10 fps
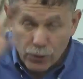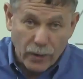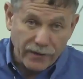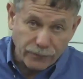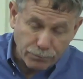
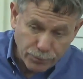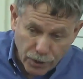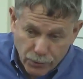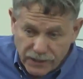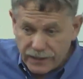away from
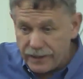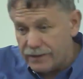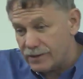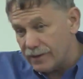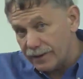
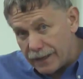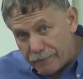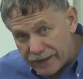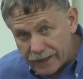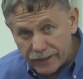proteins and
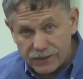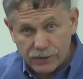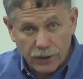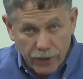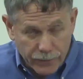lipids
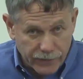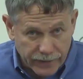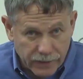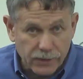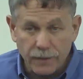and other
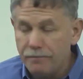things.